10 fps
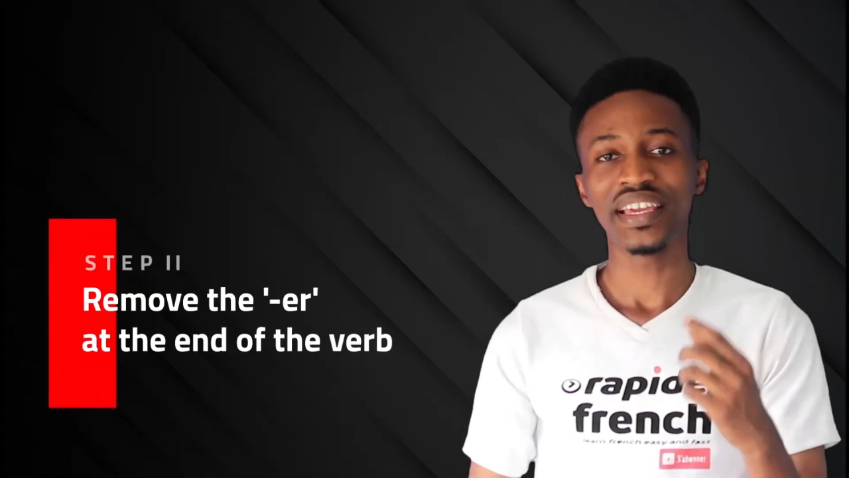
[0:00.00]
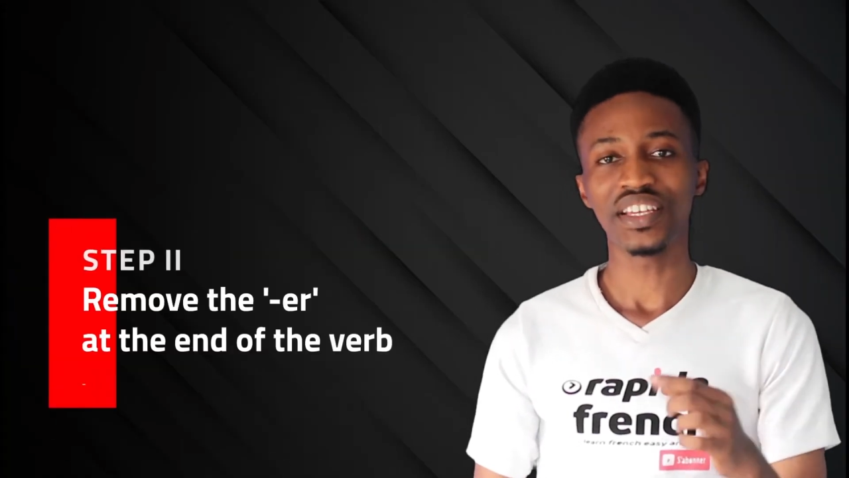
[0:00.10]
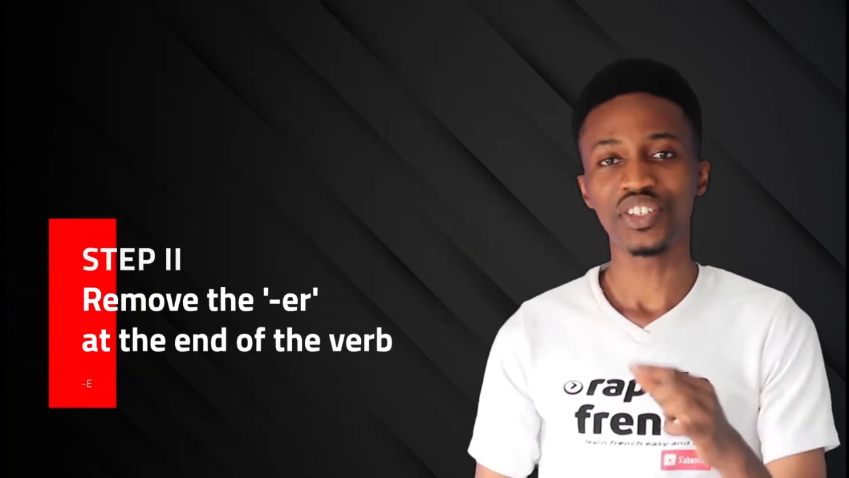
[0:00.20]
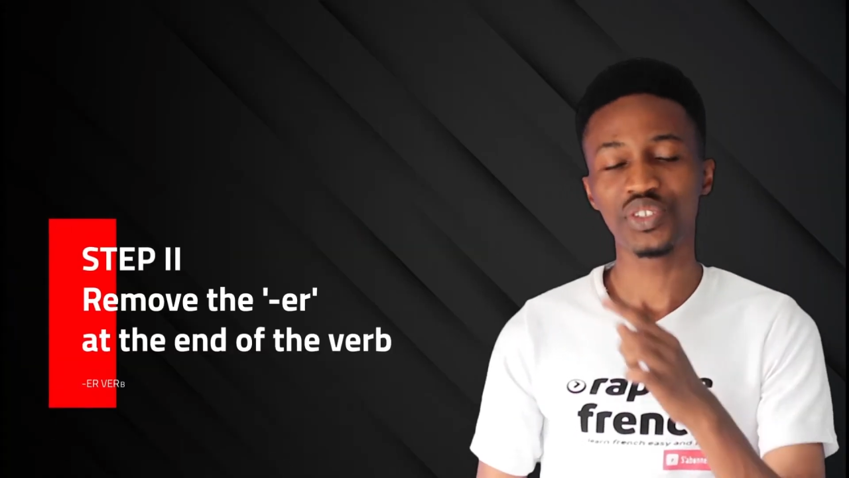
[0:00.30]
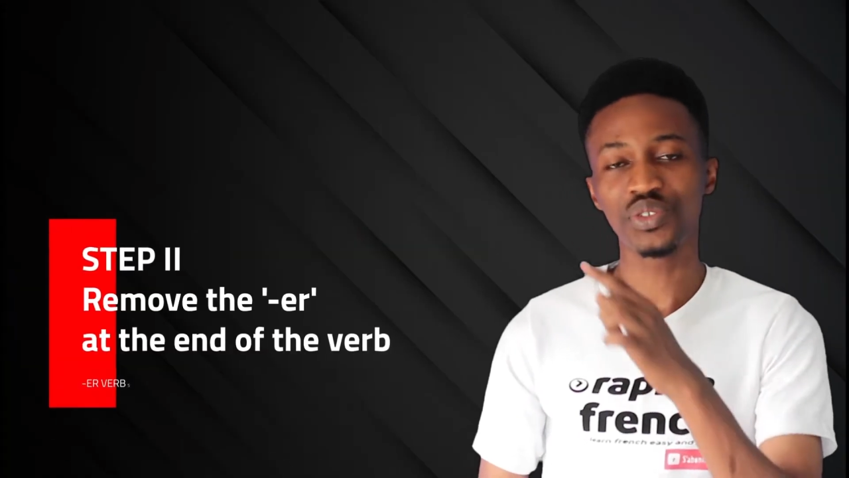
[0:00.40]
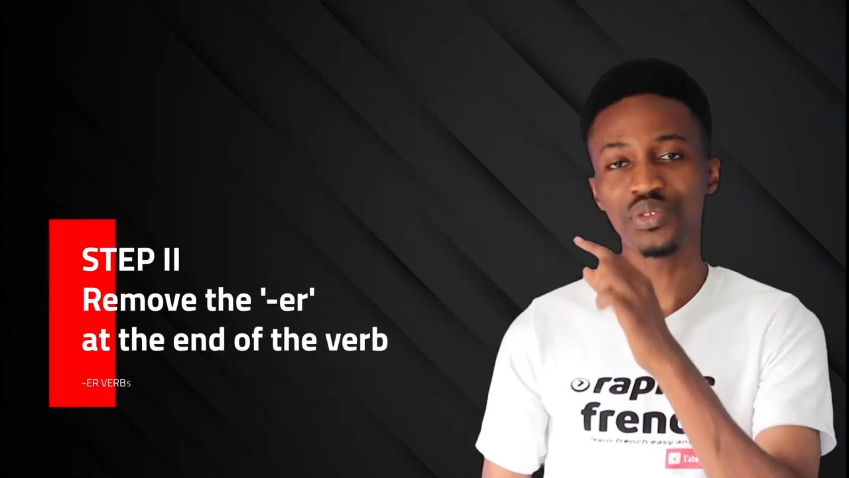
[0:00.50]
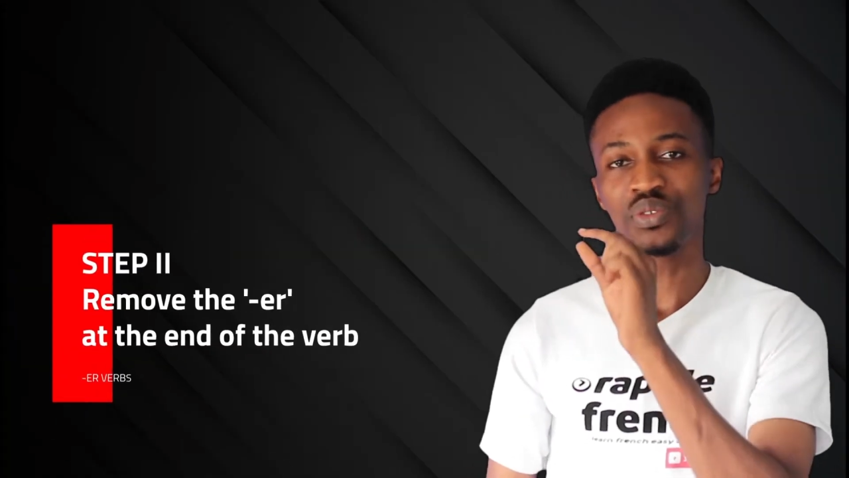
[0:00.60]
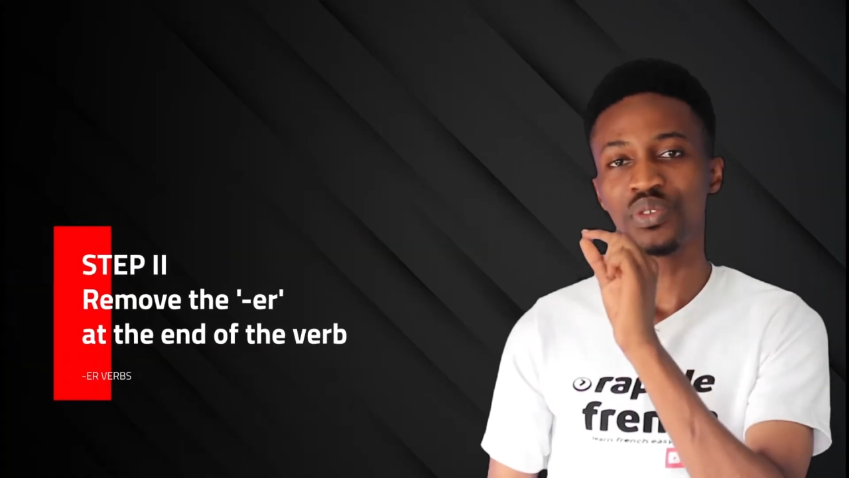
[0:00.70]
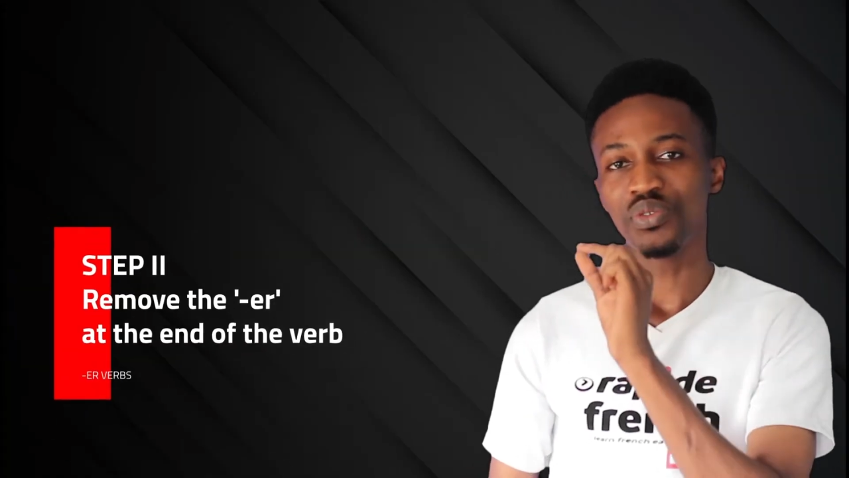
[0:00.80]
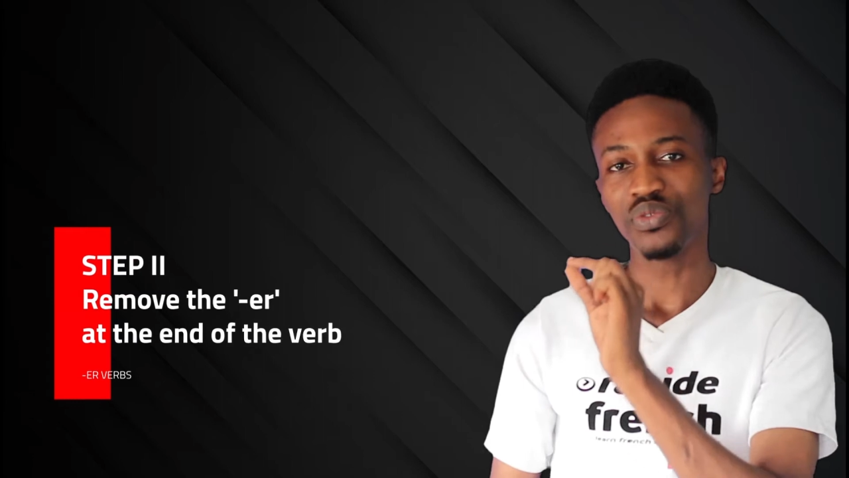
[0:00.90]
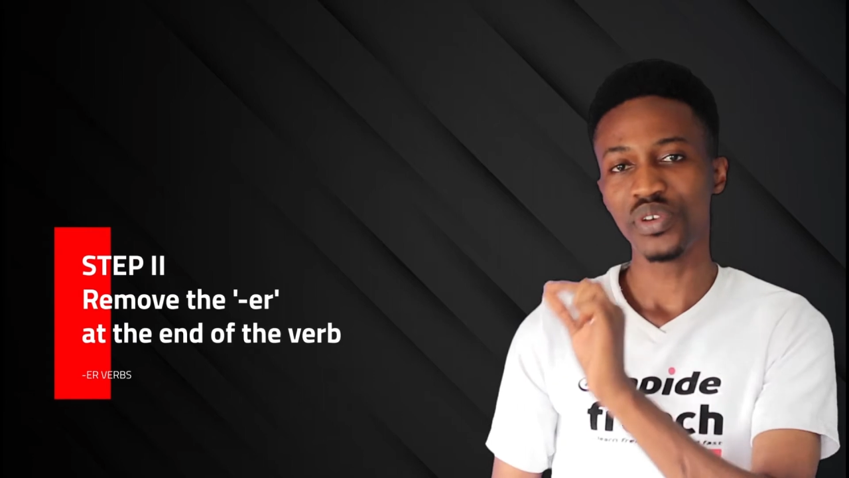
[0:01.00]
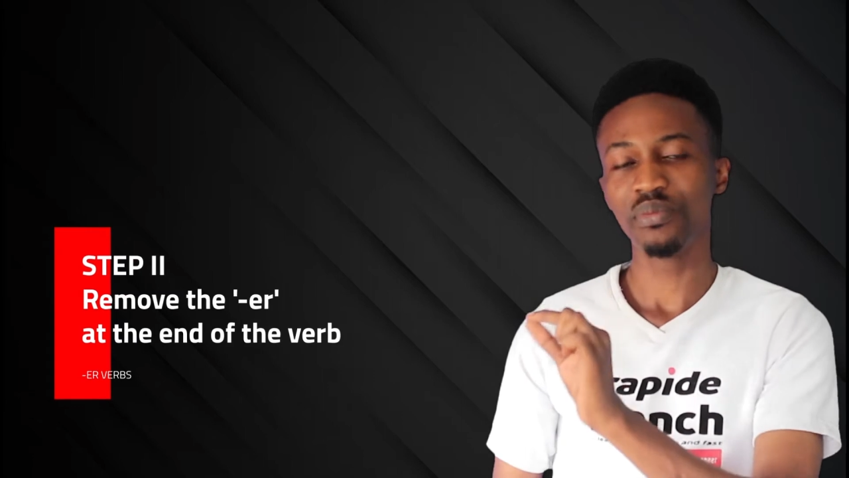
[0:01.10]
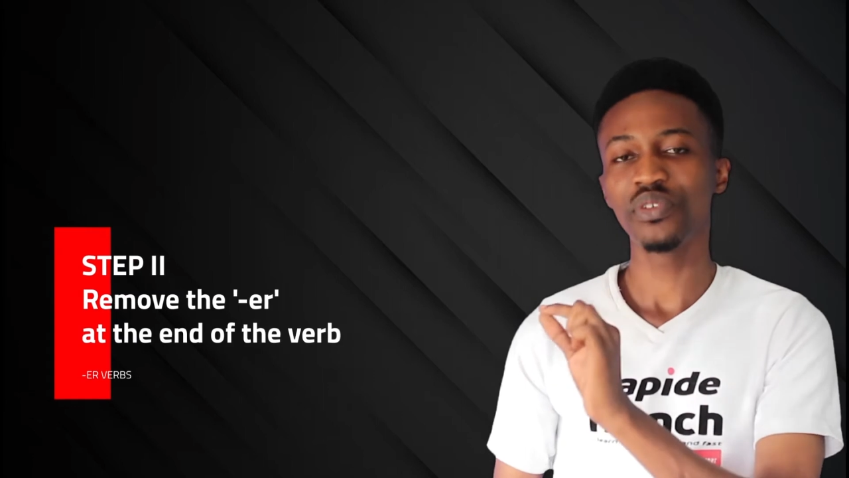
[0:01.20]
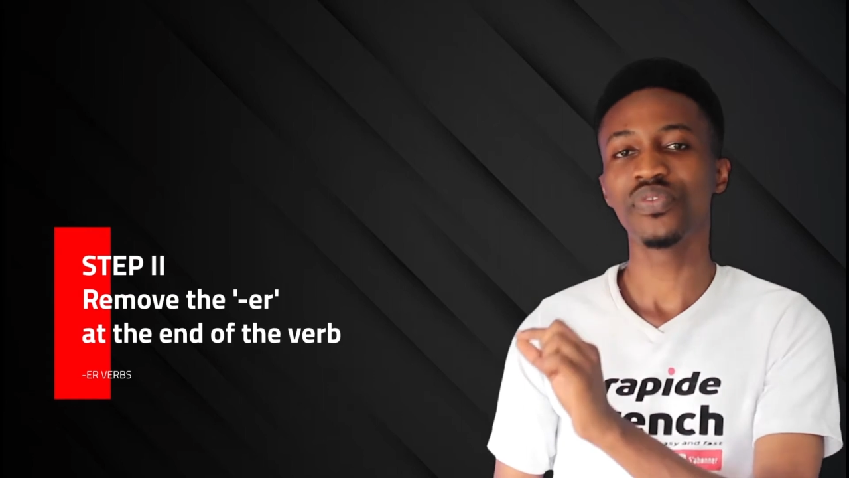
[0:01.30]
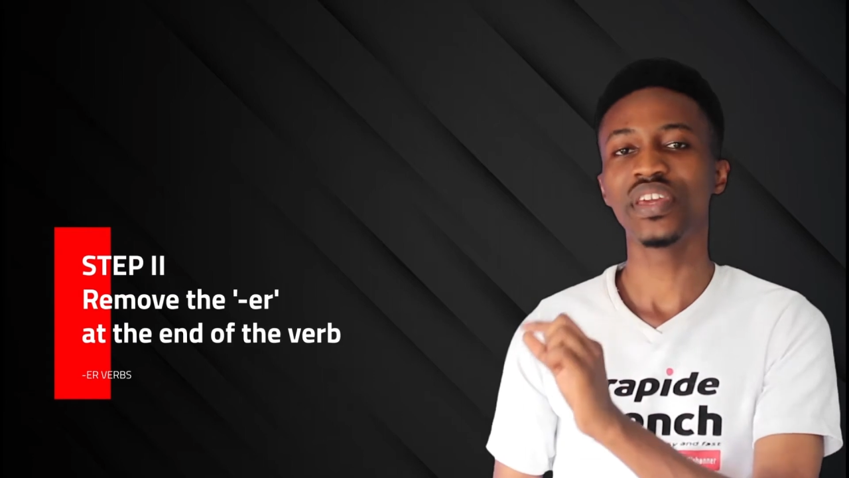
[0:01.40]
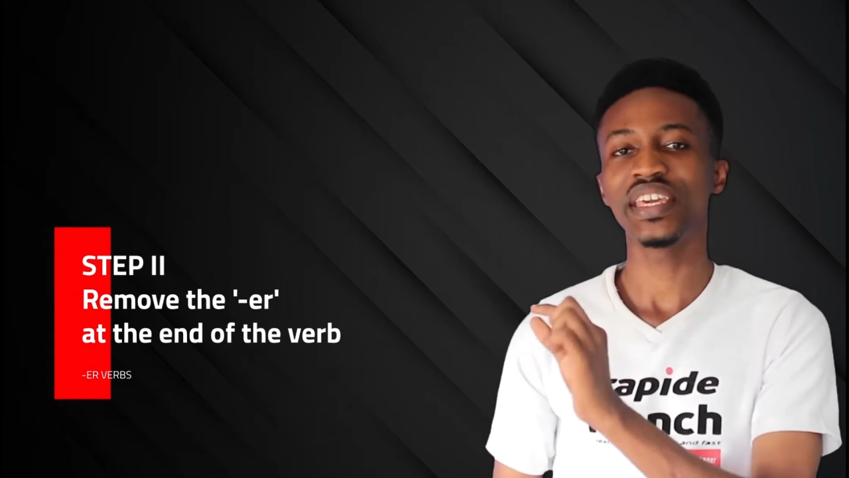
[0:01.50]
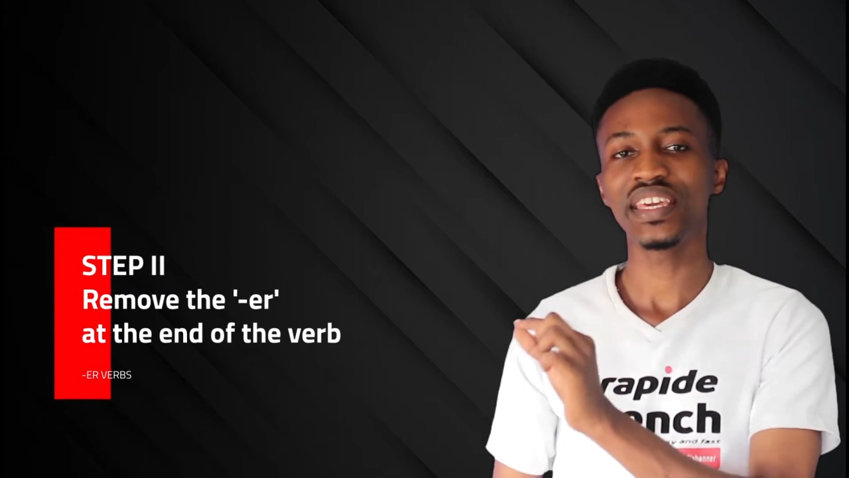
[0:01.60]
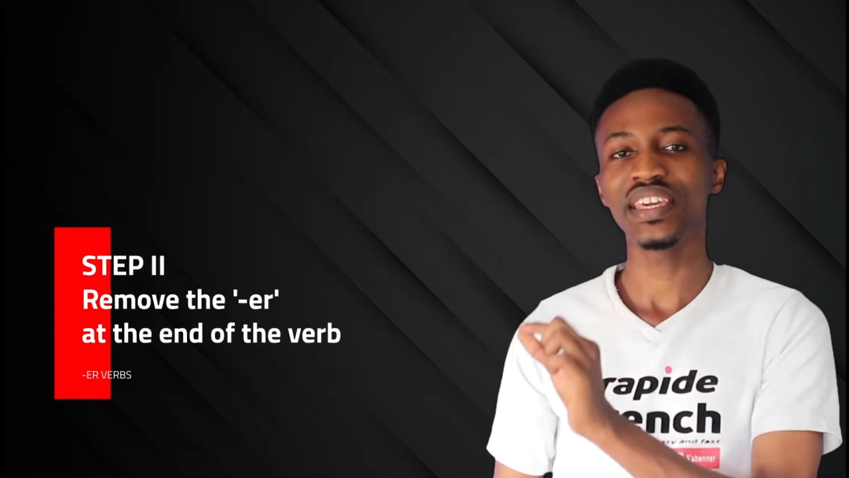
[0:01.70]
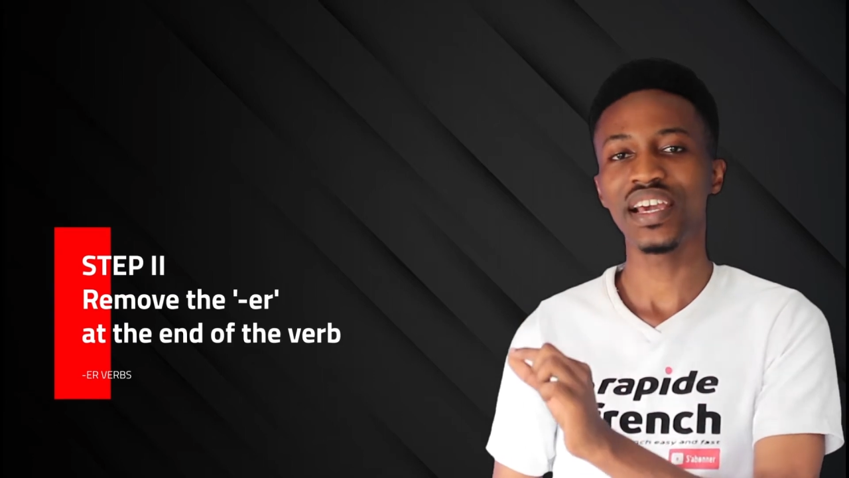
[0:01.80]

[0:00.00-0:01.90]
is to remove the